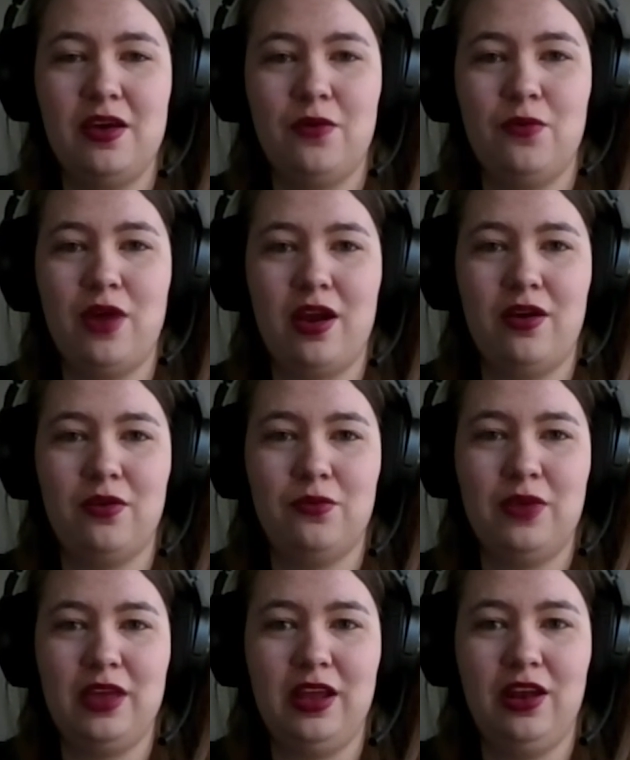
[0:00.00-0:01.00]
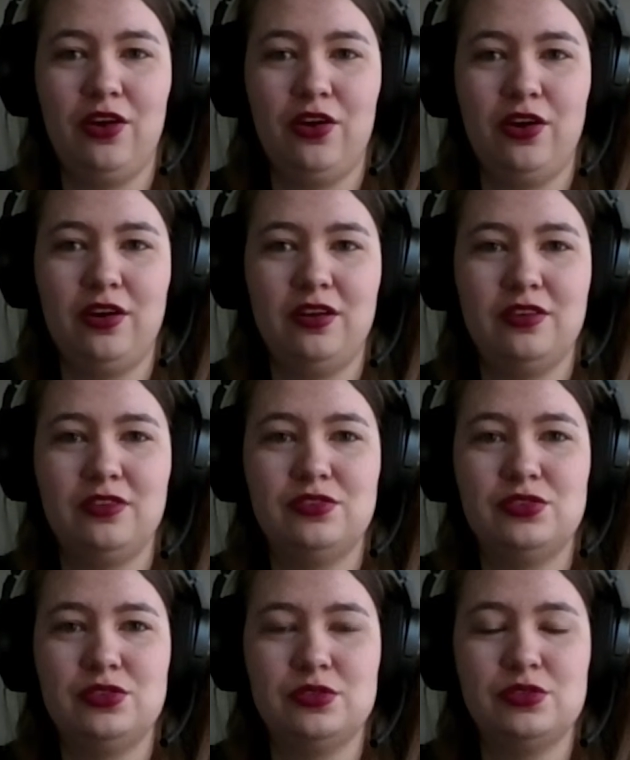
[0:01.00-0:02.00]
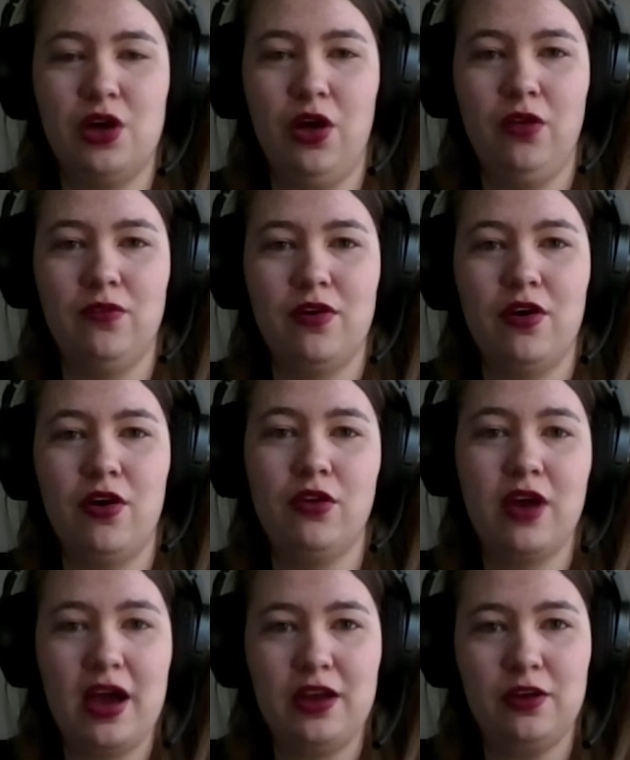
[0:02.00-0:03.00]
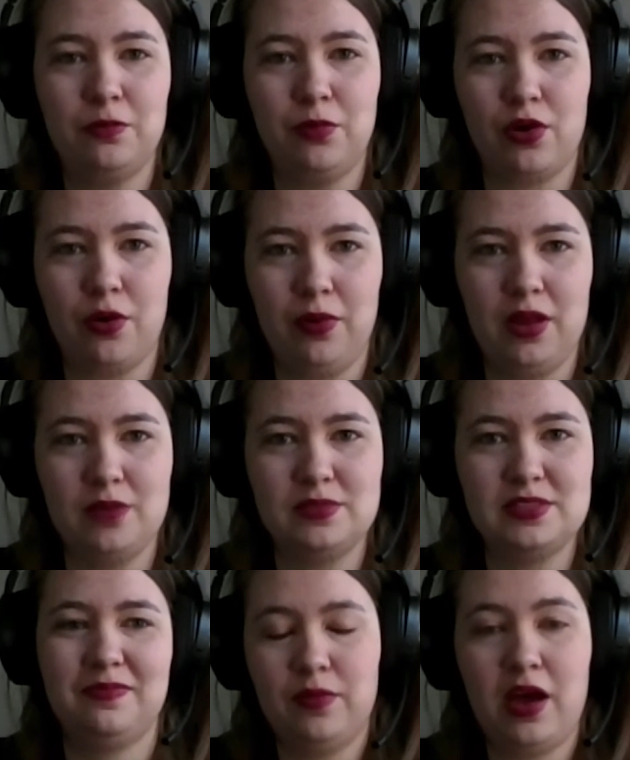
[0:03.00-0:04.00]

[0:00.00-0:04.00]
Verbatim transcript: where we learn to solve all kind of problems.